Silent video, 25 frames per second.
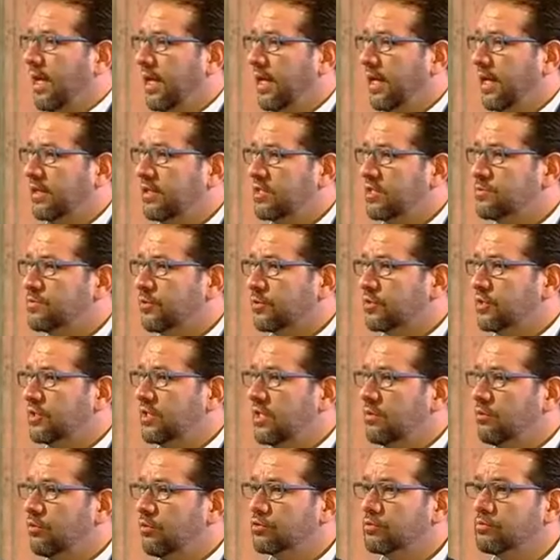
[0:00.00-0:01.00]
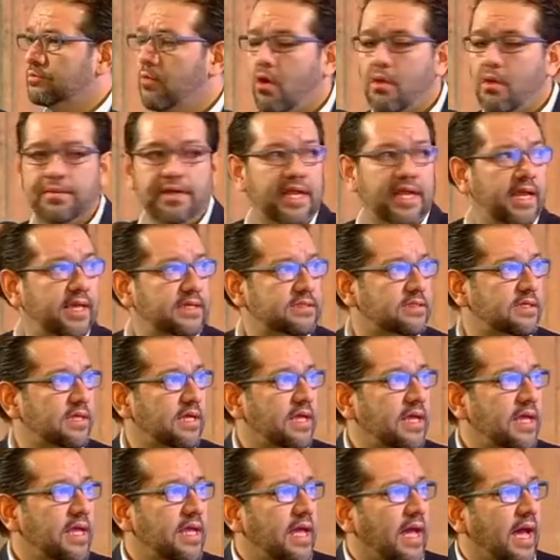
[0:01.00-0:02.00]
which is available to download
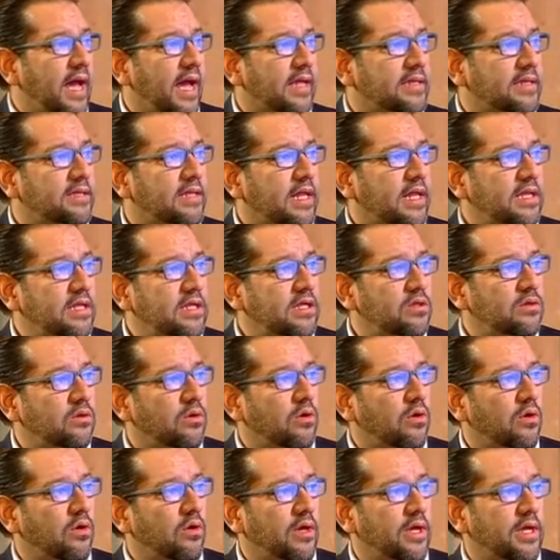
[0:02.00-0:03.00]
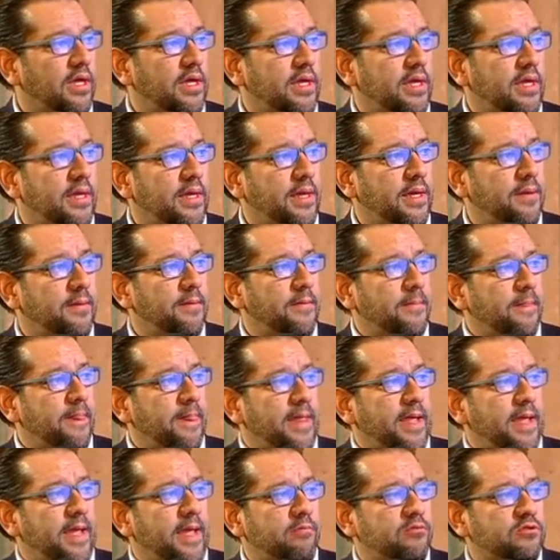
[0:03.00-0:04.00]
in iPhone
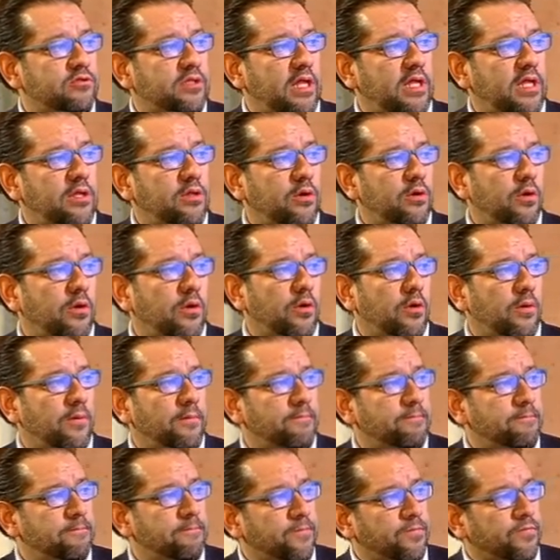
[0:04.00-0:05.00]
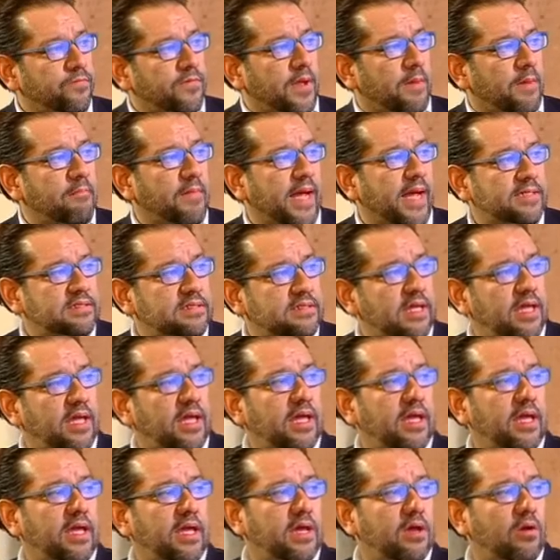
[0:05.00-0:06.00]
devices, in Android
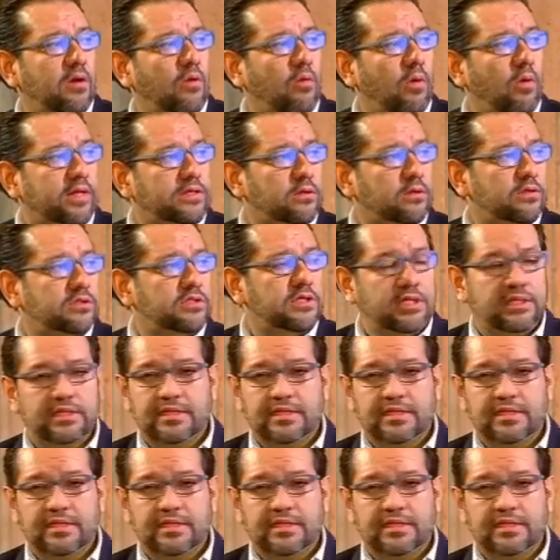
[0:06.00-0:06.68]
devices,